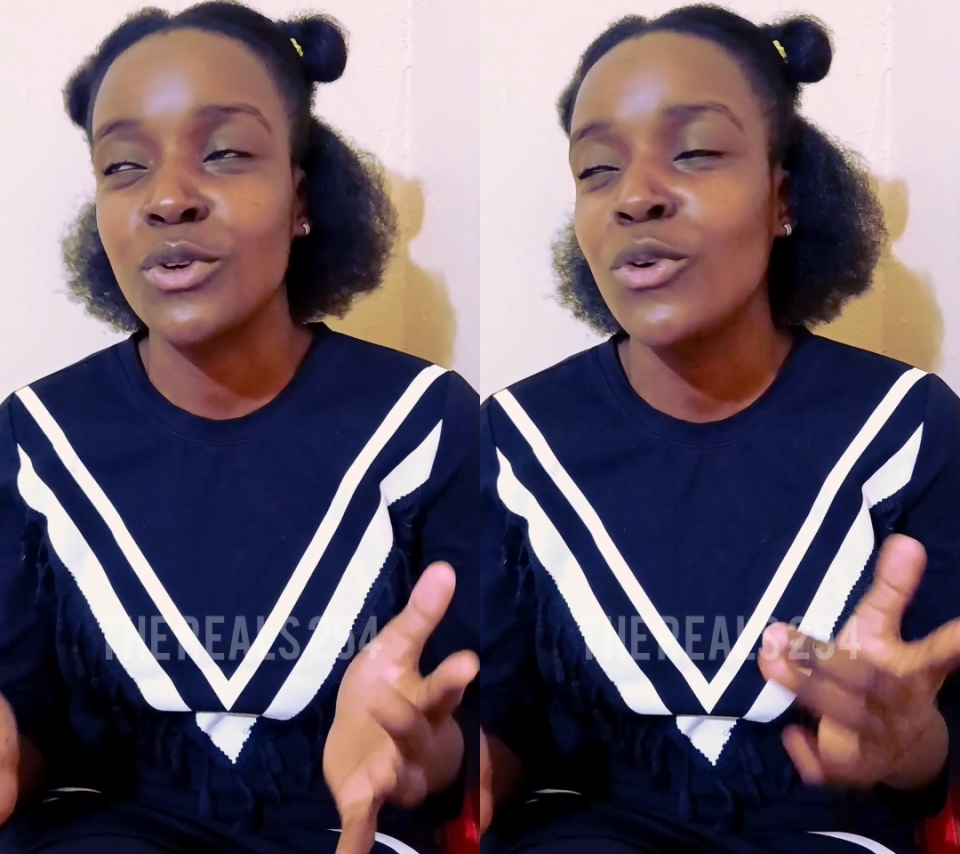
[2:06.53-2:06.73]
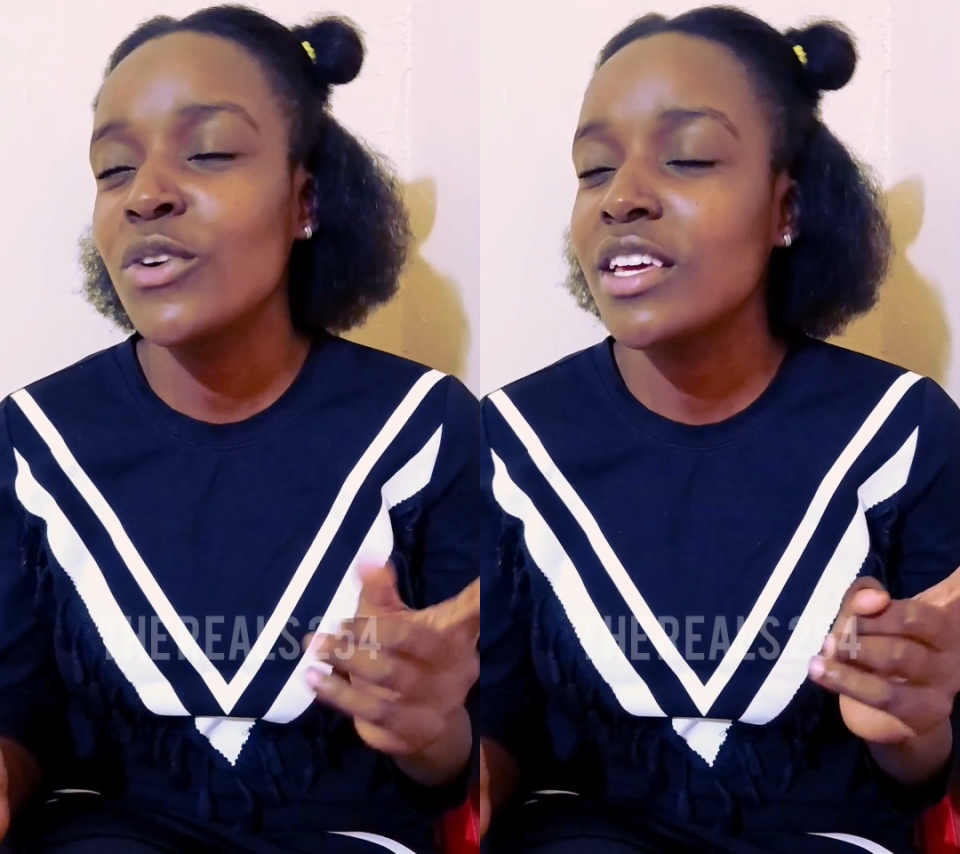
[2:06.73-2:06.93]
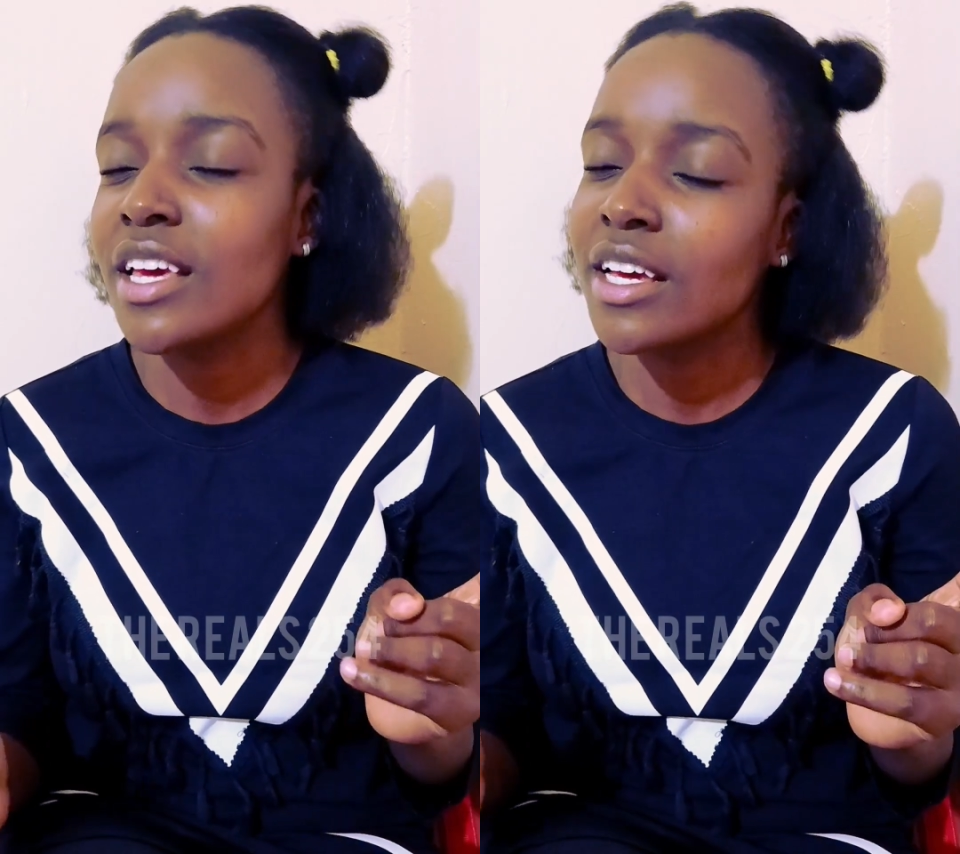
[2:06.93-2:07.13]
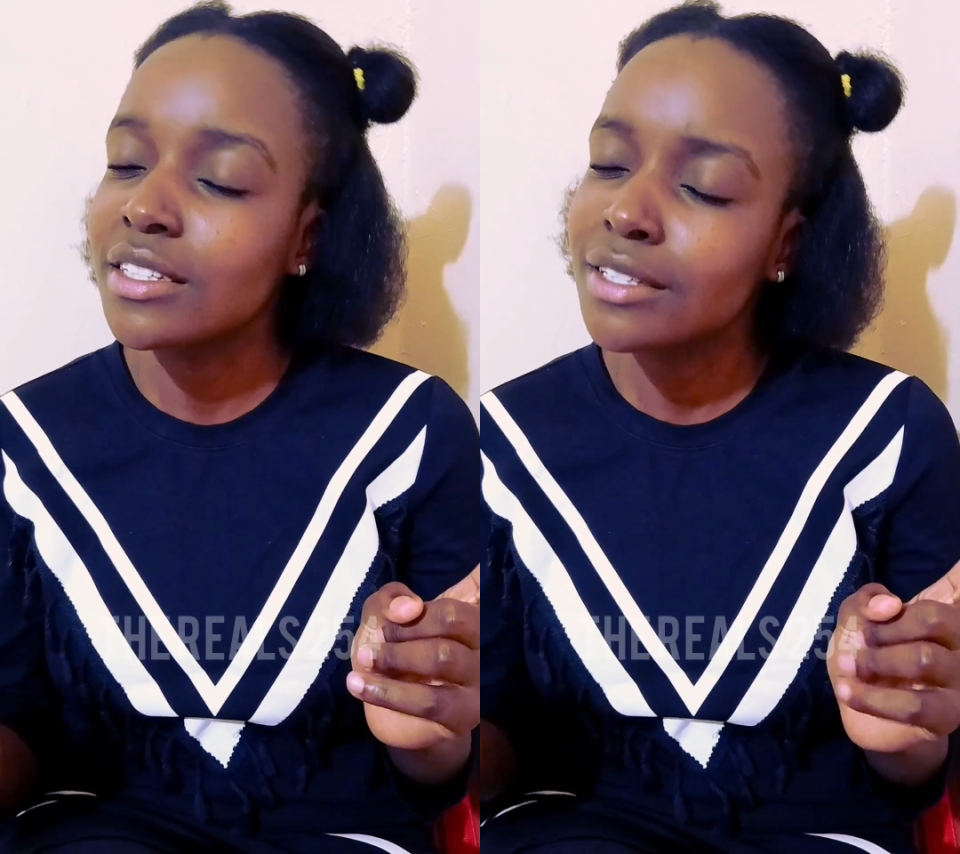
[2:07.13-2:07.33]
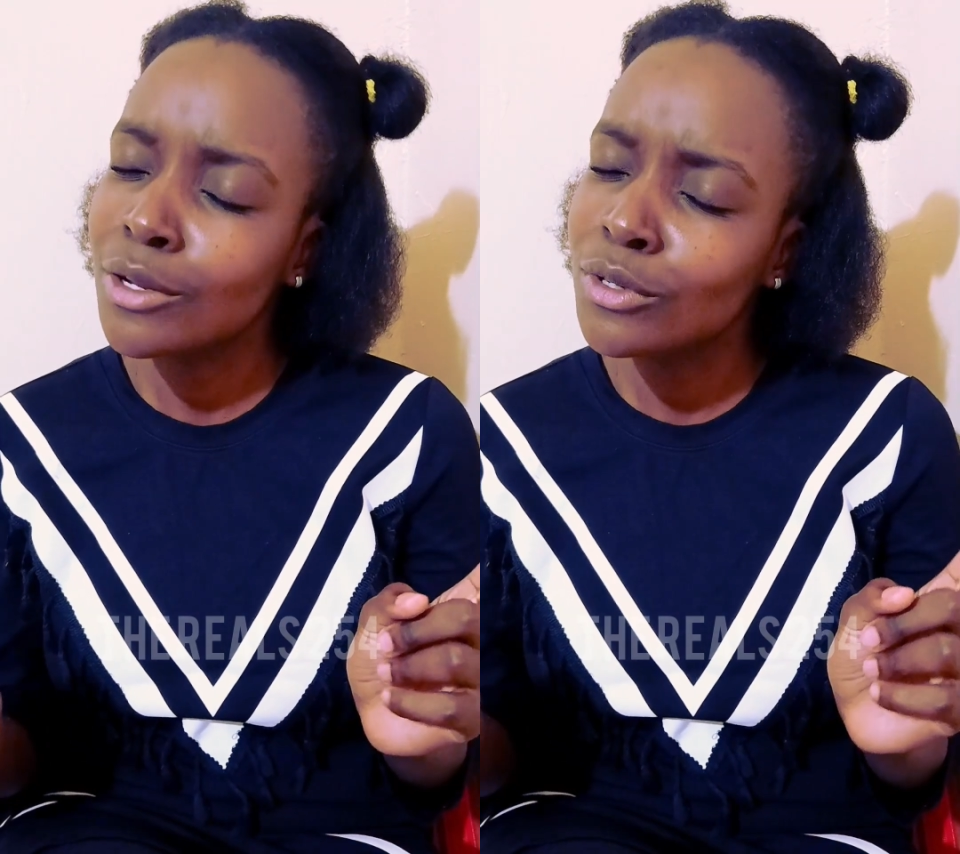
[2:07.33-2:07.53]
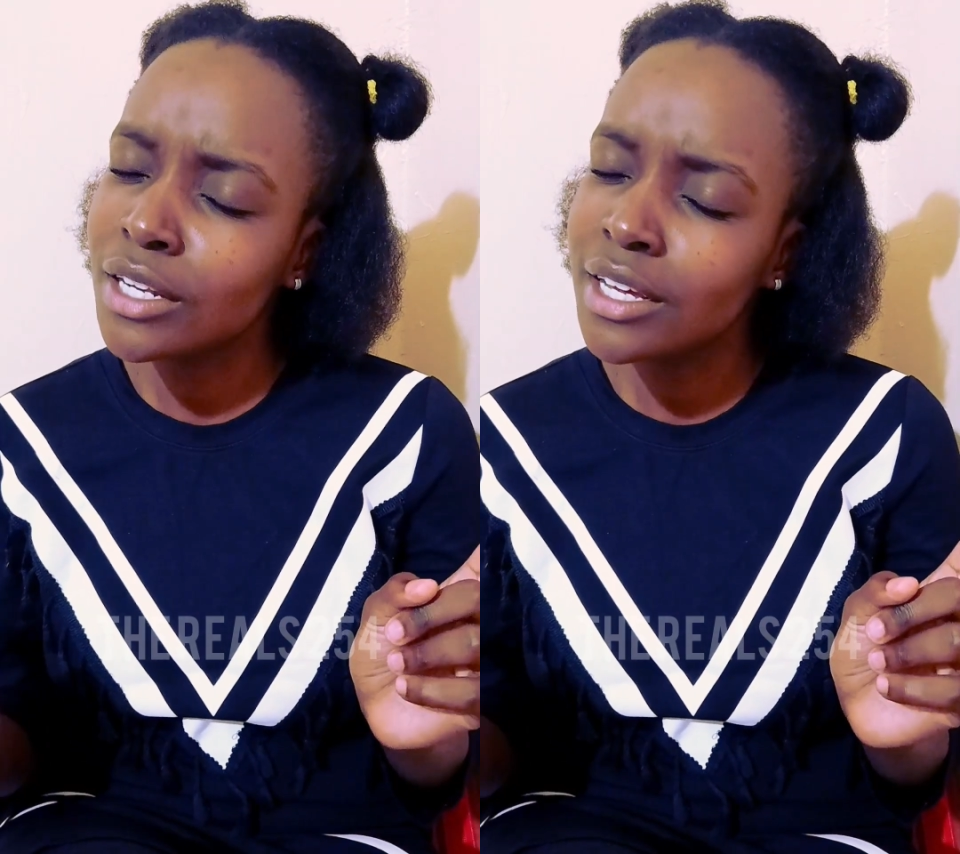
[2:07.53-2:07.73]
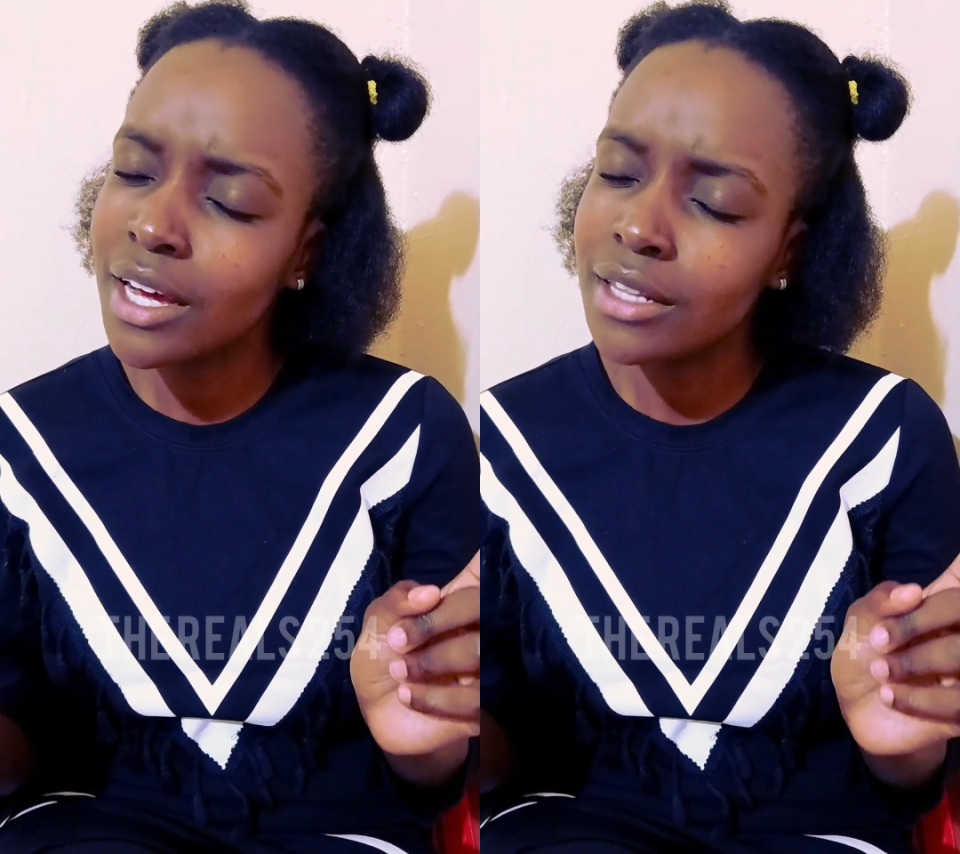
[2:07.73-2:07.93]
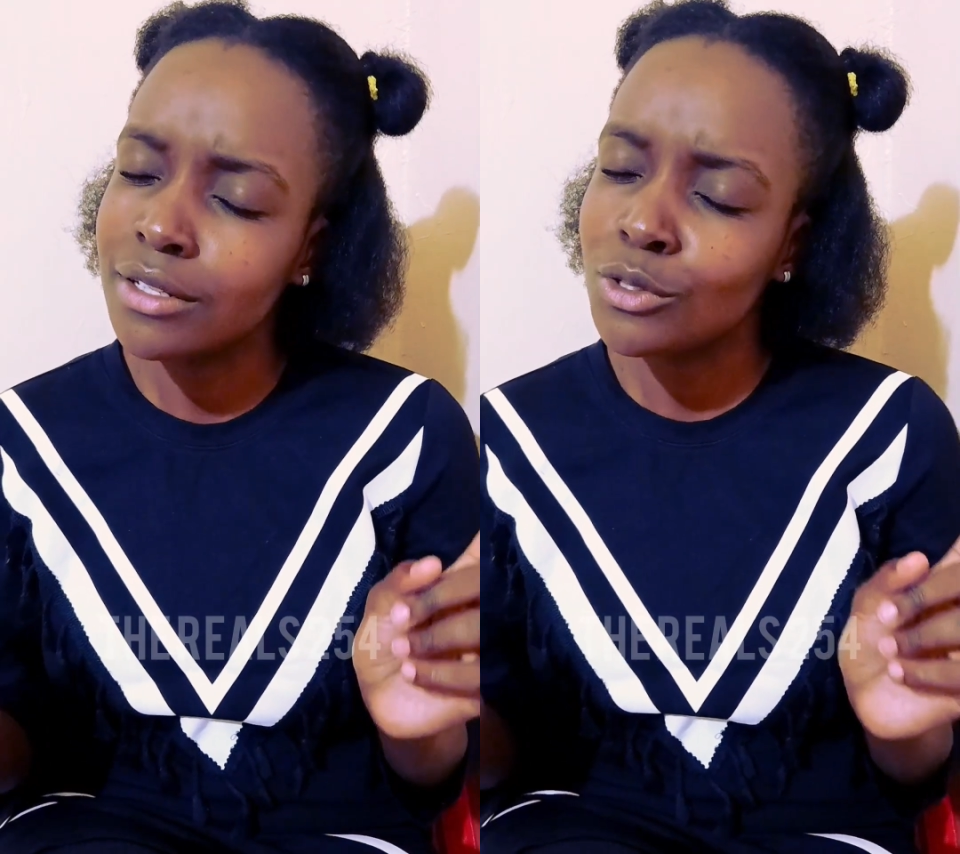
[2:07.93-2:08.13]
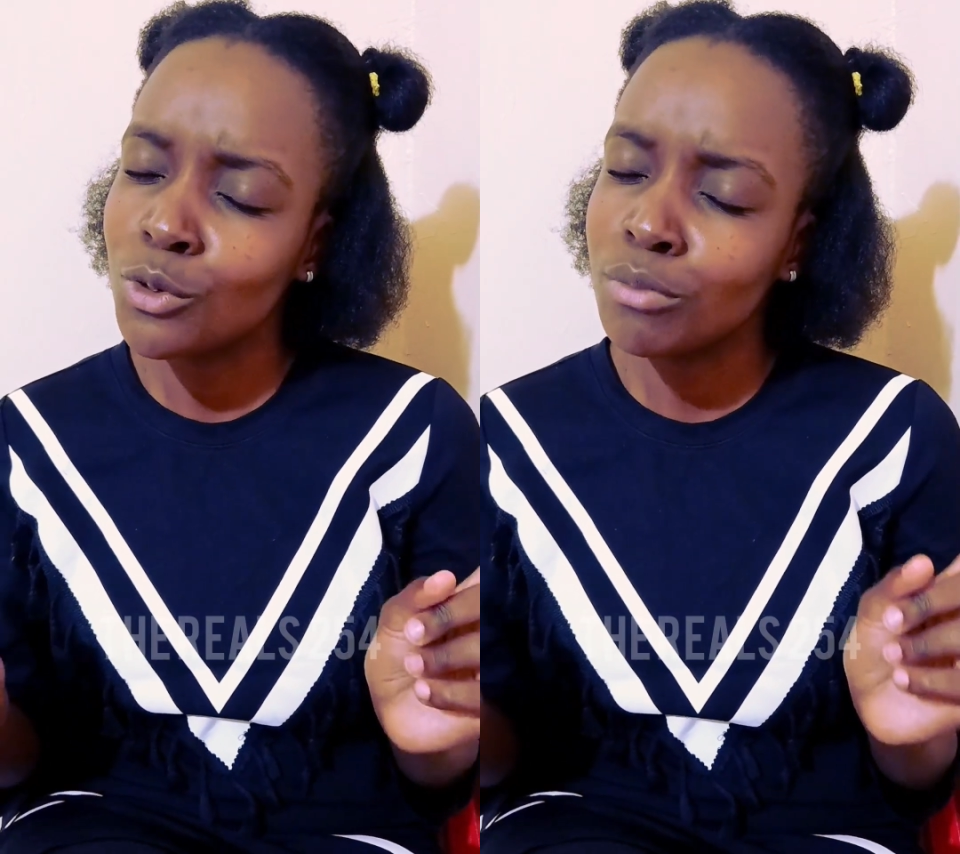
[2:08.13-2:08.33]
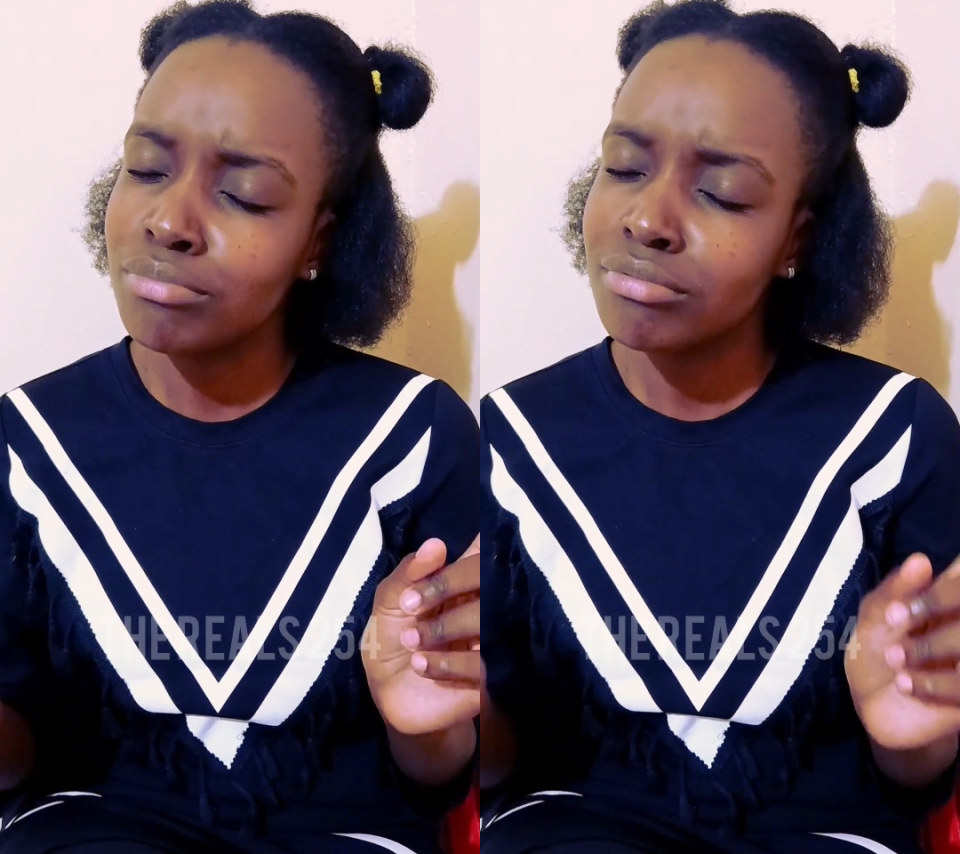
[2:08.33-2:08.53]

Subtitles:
Oh yes, lonely at the top.